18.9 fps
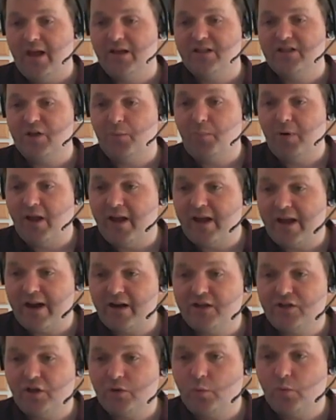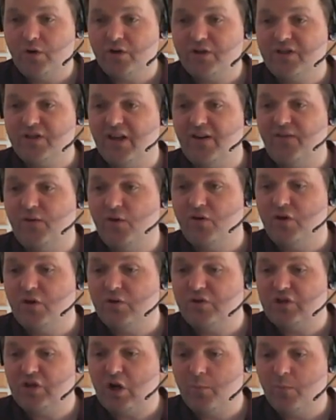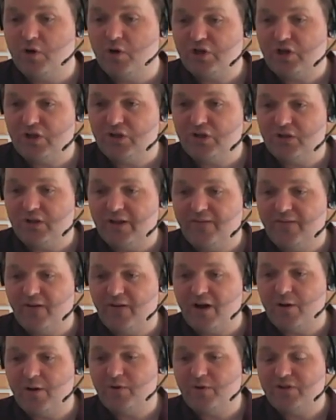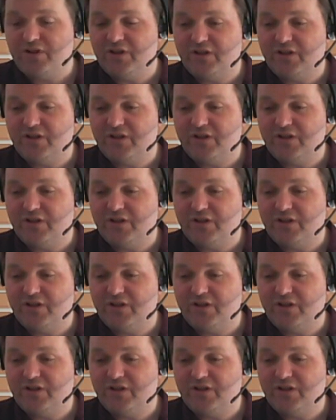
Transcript: supply air ductworks. If you're used to commercial environment,